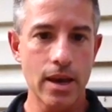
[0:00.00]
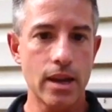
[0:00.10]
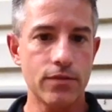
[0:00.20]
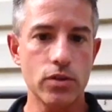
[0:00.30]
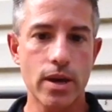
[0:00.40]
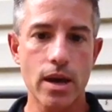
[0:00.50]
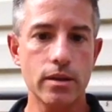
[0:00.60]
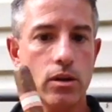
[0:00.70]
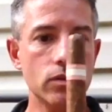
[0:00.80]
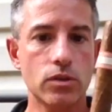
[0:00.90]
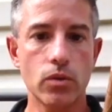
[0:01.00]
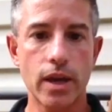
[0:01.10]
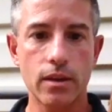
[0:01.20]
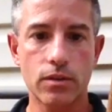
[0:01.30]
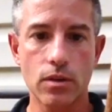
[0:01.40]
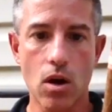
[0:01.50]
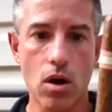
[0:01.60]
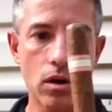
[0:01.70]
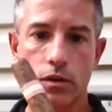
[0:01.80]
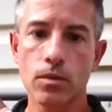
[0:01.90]
And if you can, you know, donate
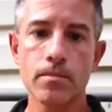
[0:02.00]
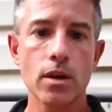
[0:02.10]
cigars.